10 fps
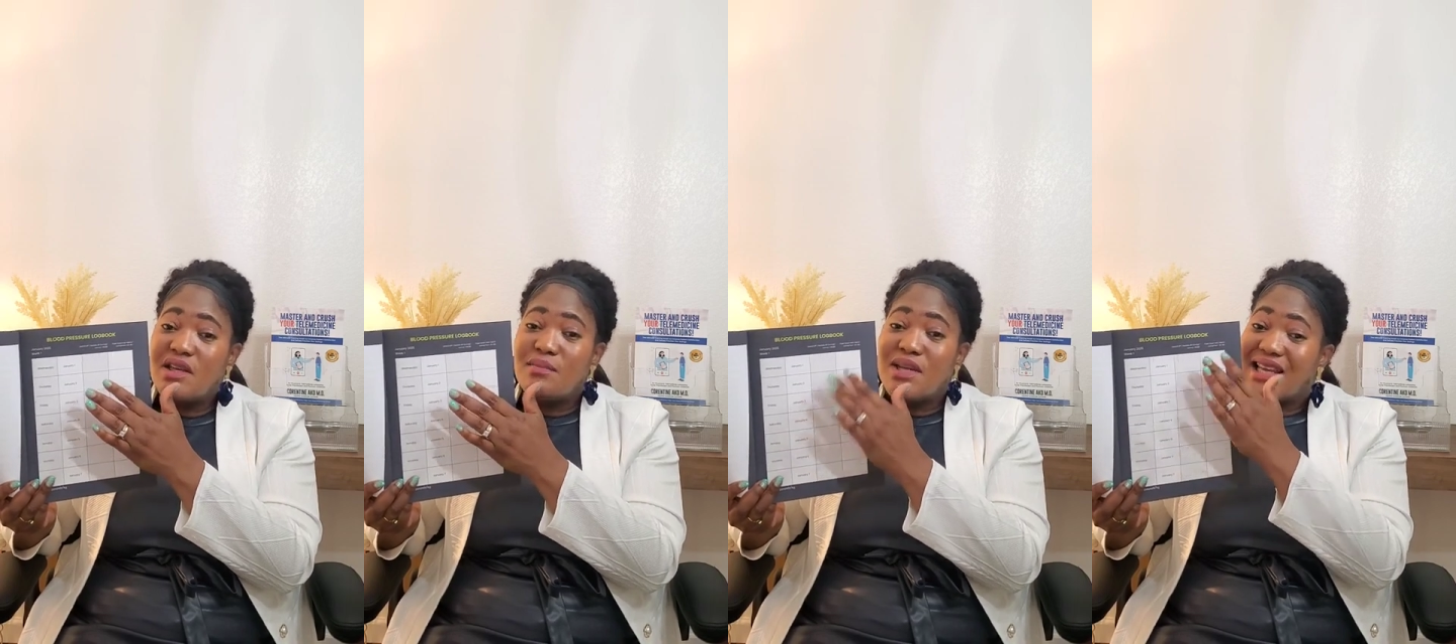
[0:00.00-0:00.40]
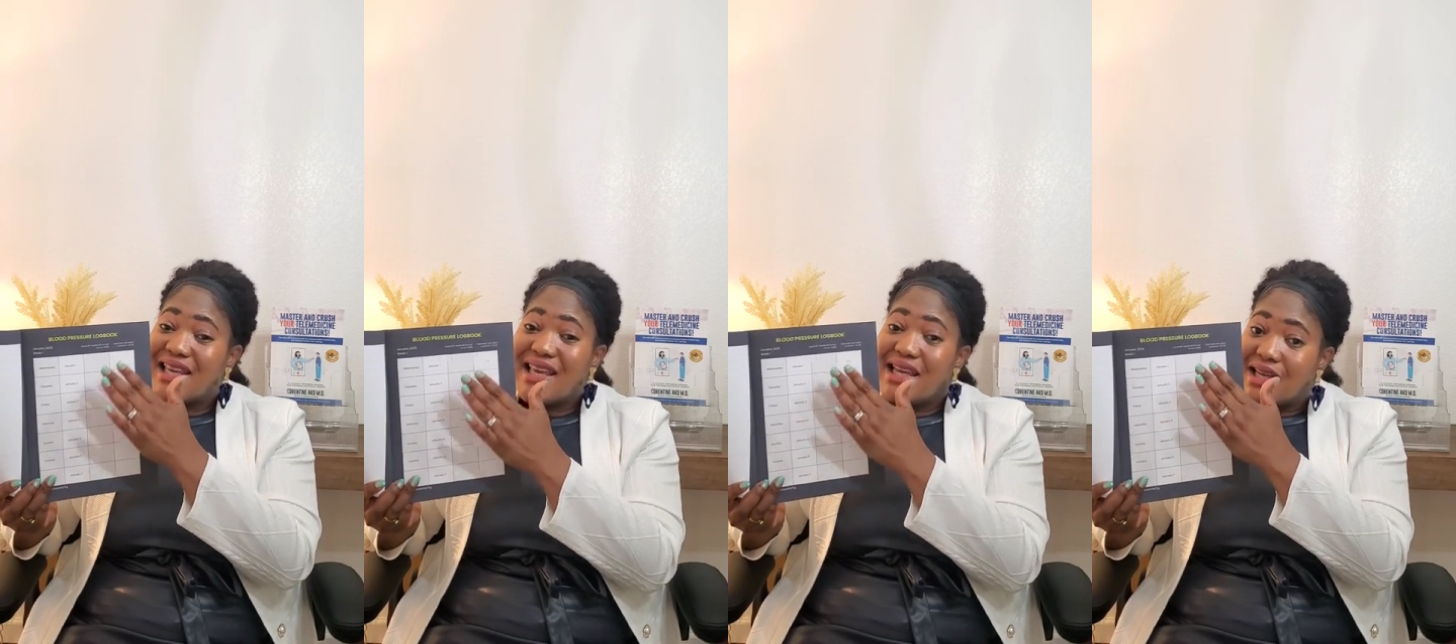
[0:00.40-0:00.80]
But
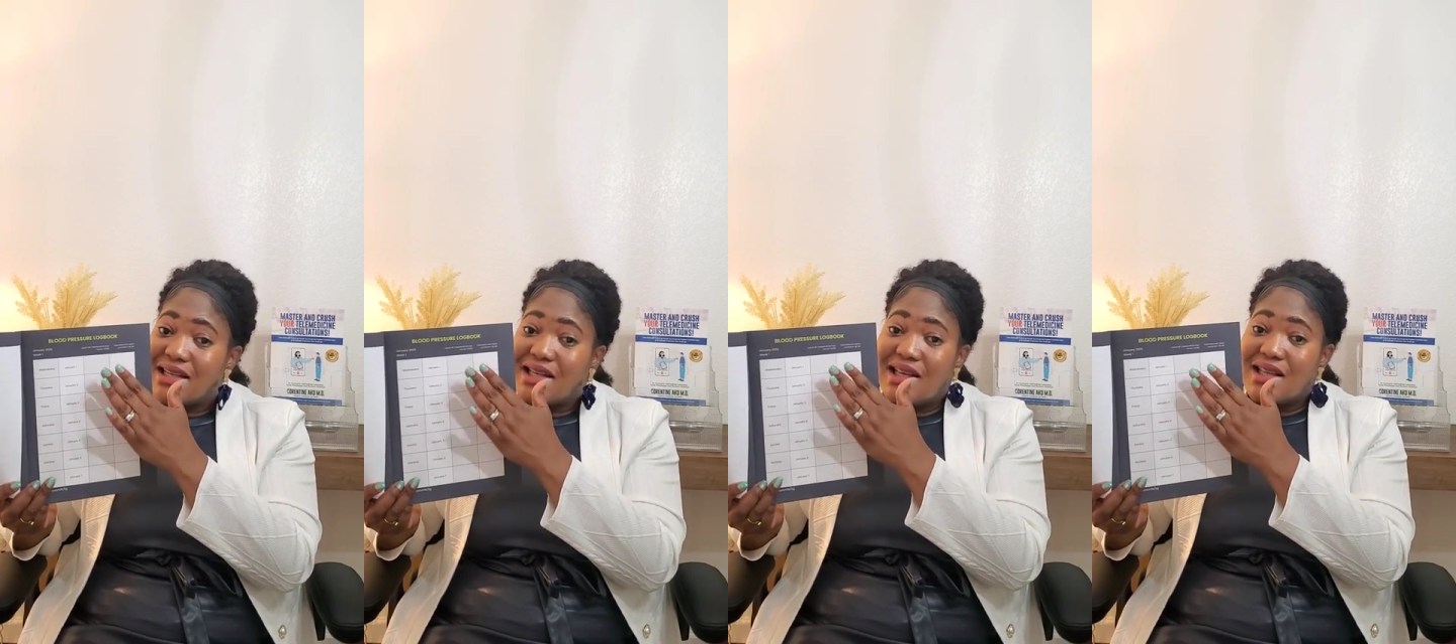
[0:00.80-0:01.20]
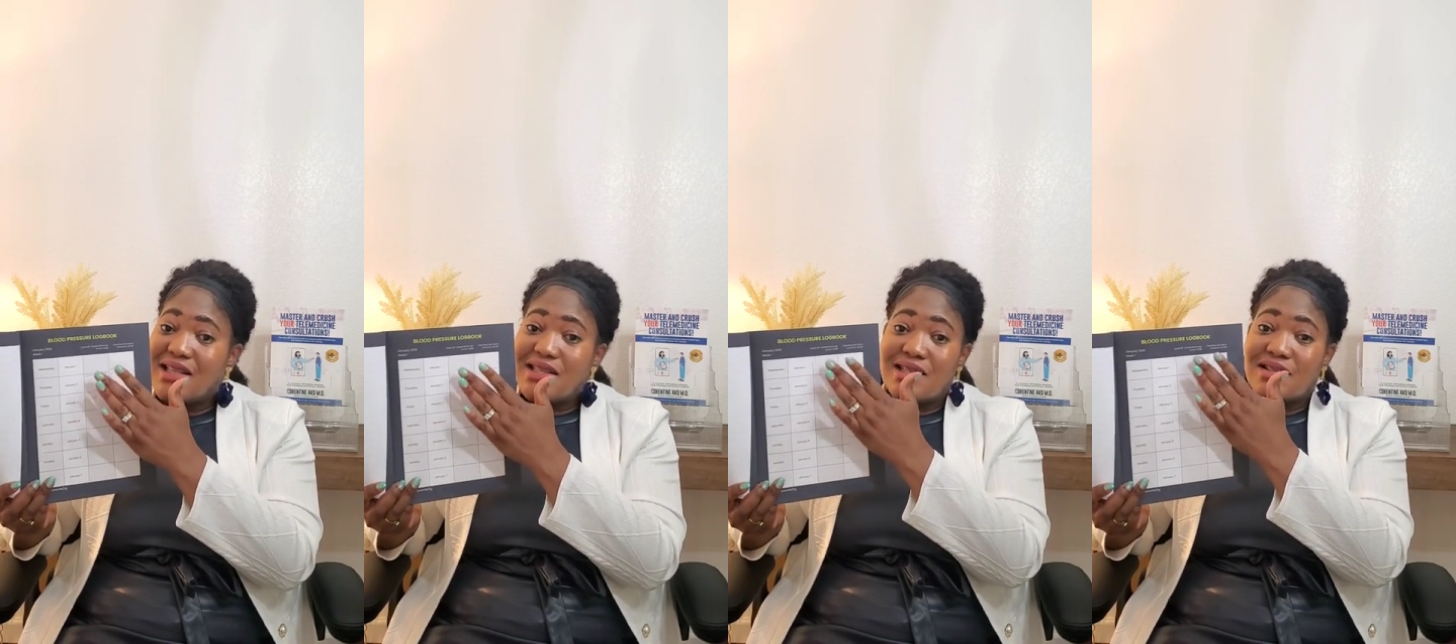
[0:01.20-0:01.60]
again,
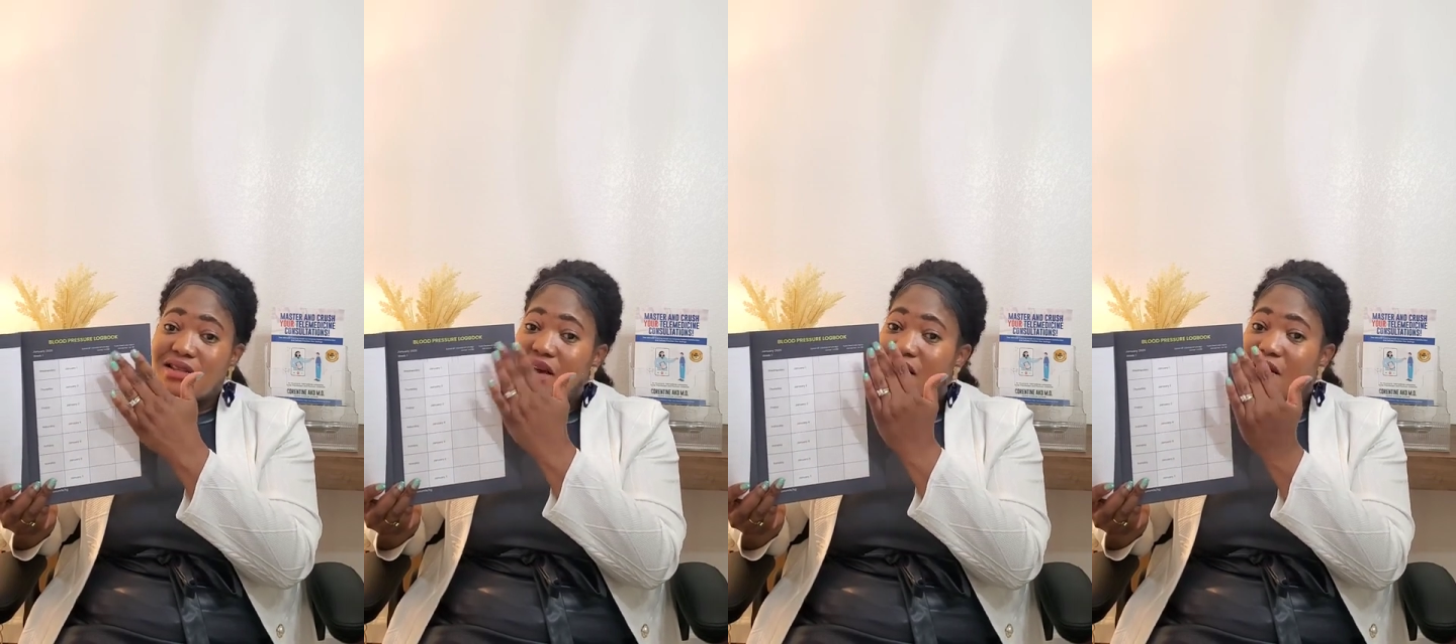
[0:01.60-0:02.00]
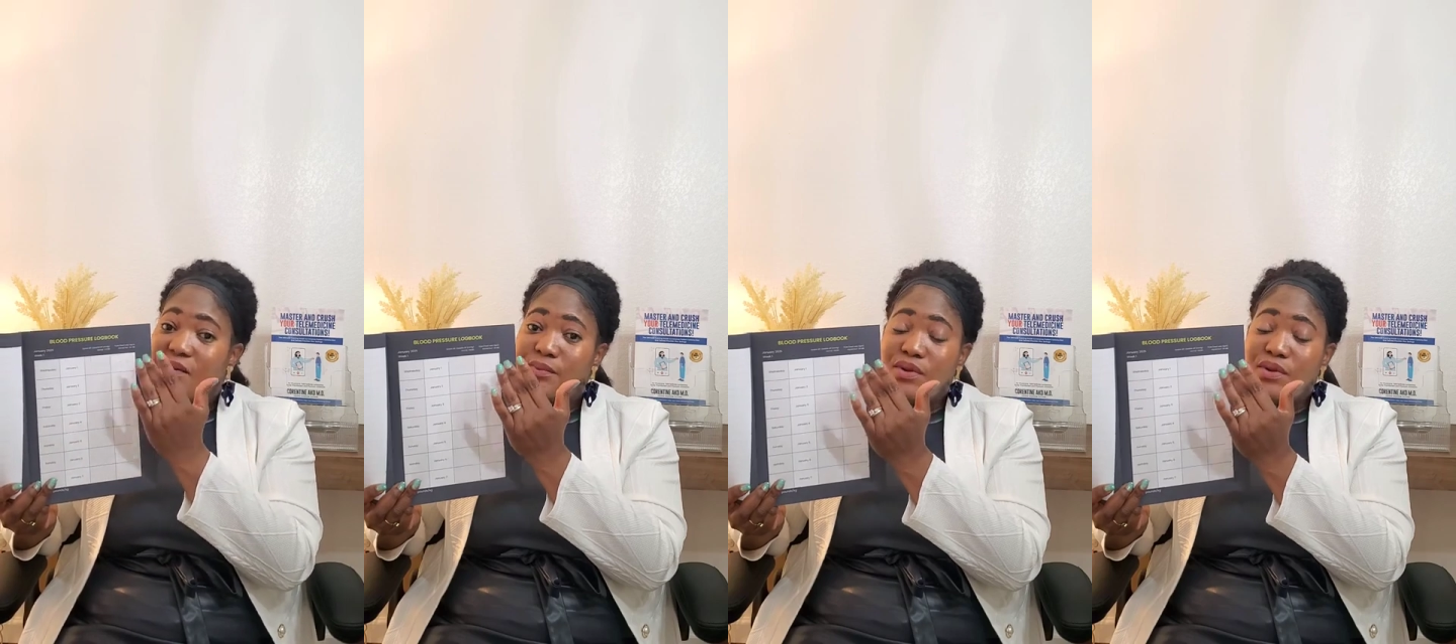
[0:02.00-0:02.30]
this is not a,